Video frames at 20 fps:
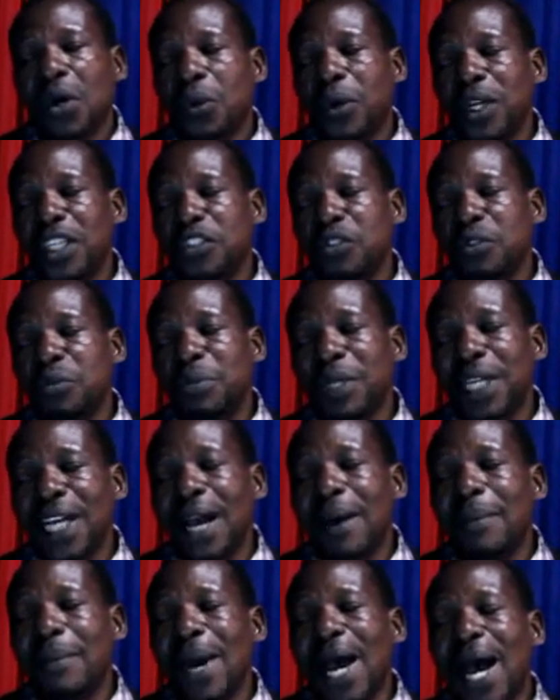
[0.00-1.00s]
ways to
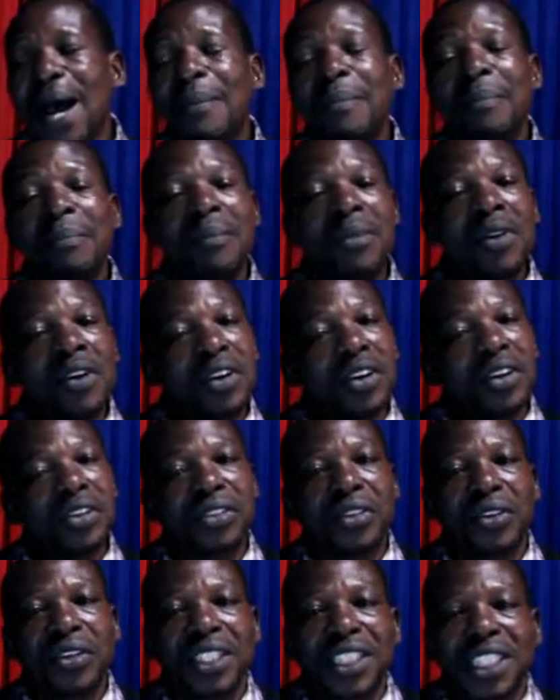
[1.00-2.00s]
become a more
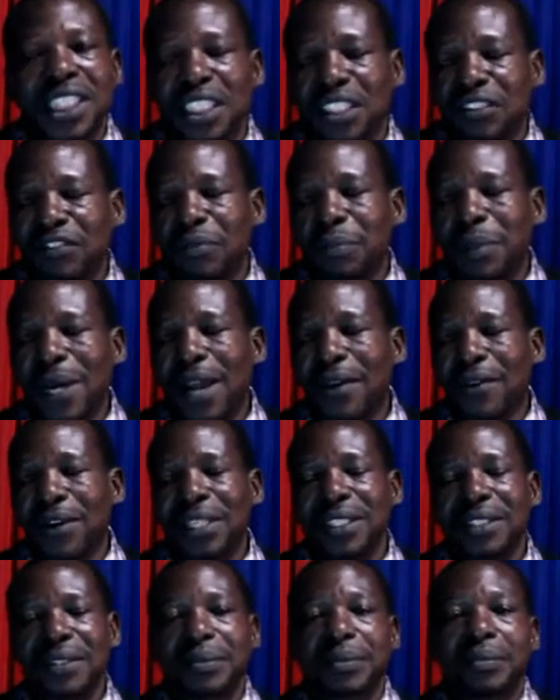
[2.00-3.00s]
authoritative
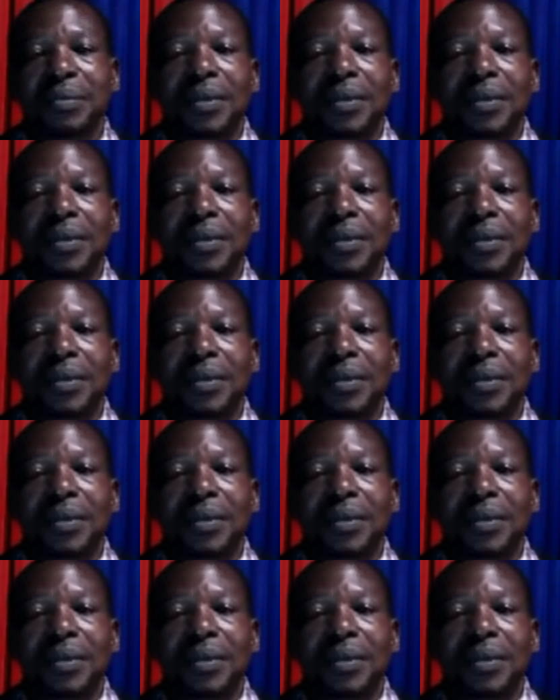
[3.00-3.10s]
parent.